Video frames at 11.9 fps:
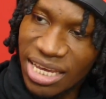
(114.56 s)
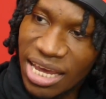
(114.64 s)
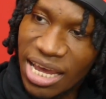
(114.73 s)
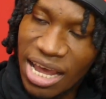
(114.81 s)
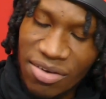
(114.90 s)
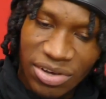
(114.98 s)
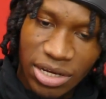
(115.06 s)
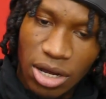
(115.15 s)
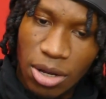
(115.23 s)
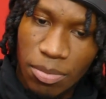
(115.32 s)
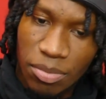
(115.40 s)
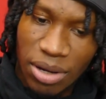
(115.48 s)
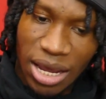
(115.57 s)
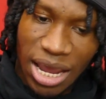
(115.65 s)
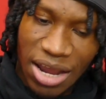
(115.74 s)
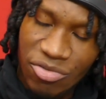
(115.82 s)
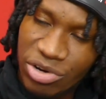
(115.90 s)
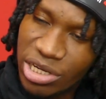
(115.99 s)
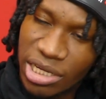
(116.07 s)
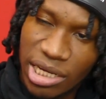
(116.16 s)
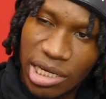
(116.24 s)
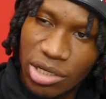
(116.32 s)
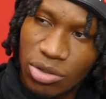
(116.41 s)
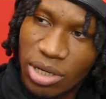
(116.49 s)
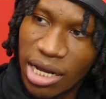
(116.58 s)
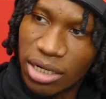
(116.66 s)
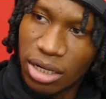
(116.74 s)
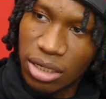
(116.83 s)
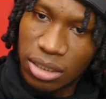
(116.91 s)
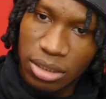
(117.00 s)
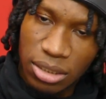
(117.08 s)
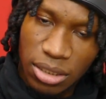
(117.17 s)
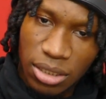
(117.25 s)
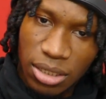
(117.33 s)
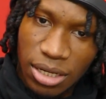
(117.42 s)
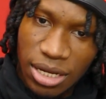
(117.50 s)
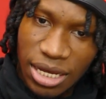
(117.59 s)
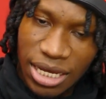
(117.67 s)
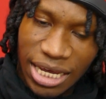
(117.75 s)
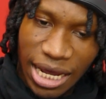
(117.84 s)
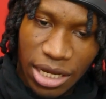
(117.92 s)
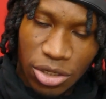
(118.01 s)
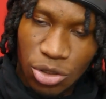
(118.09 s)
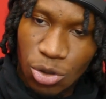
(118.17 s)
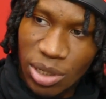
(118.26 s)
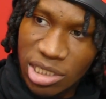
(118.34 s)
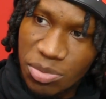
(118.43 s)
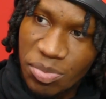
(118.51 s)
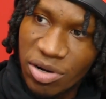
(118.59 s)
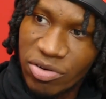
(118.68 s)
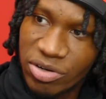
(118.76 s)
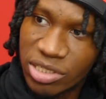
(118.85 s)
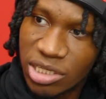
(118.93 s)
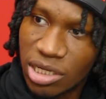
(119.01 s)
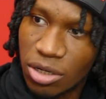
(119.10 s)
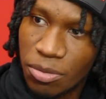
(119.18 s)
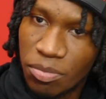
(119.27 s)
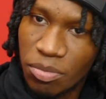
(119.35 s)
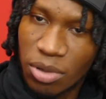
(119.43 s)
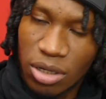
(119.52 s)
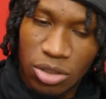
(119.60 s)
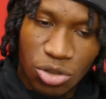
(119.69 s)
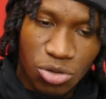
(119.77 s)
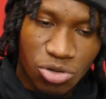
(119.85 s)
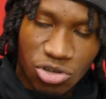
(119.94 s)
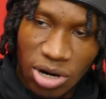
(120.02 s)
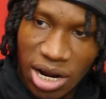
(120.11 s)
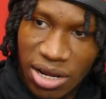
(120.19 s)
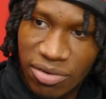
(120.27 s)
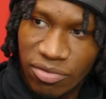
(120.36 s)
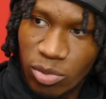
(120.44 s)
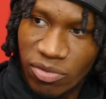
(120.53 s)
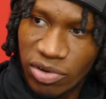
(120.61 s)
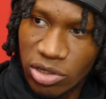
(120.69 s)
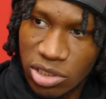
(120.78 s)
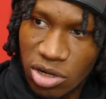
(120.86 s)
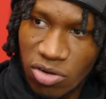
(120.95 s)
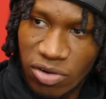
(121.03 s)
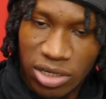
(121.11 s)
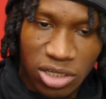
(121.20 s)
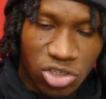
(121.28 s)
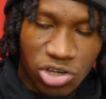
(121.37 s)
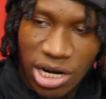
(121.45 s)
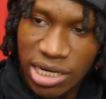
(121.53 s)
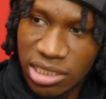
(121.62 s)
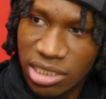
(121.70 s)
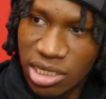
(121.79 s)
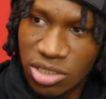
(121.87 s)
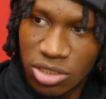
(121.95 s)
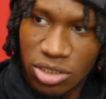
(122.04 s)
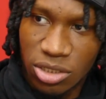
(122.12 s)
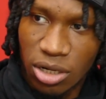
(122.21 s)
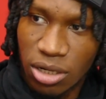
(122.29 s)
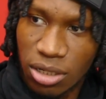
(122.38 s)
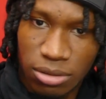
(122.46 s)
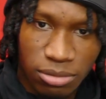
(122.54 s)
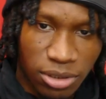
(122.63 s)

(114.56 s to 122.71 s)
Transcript: Yeah, I think every year you kind of get a new experience and a new drive within yourself. And the training sessions are